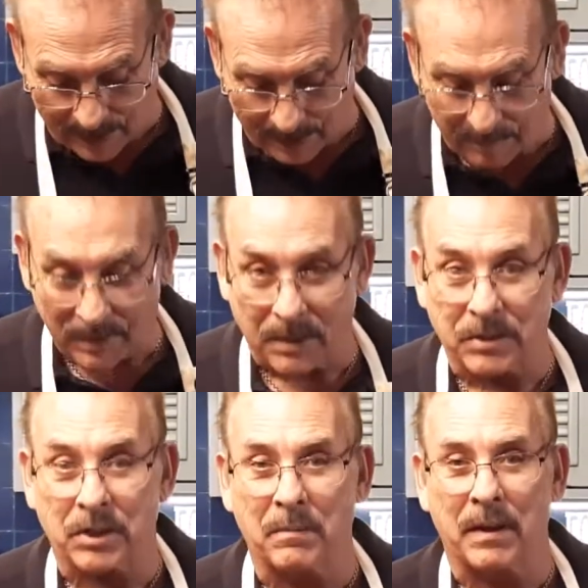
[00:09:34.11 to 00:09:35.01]
I mean,
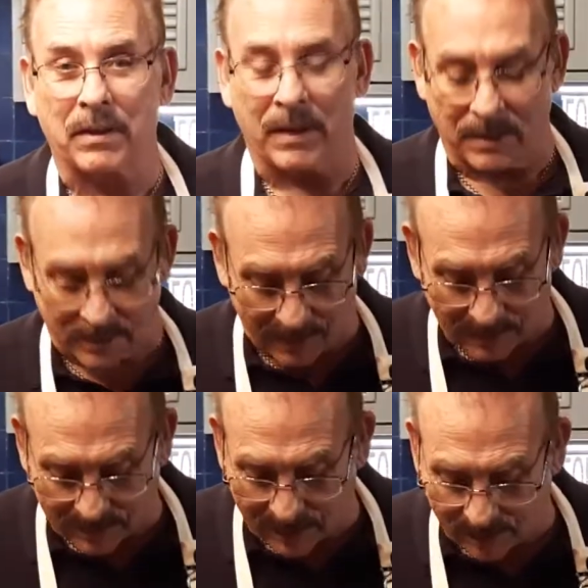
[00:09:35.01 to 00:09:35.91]
there's so many things in
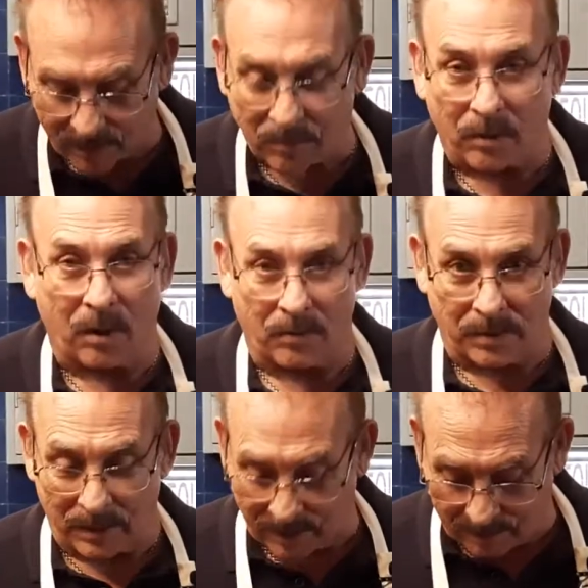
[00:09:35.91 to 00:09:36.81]
this cake, and they're
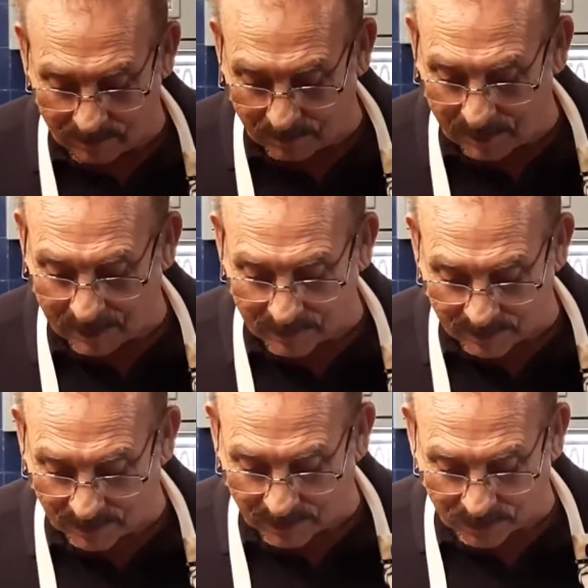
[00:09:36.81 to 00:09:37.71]
all make it
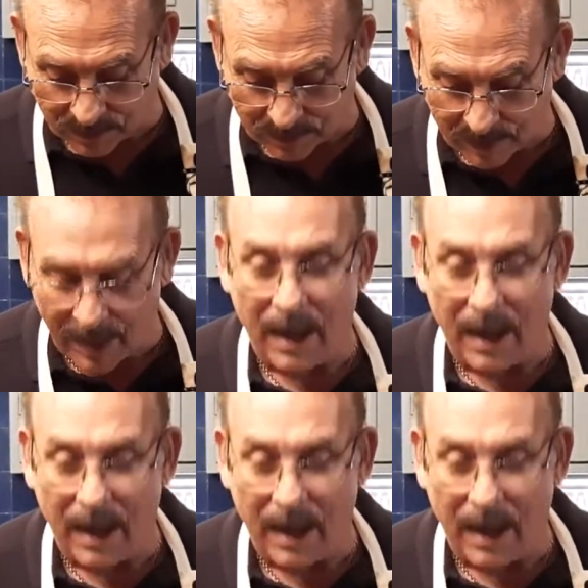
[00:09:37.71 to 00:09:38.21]
delicious.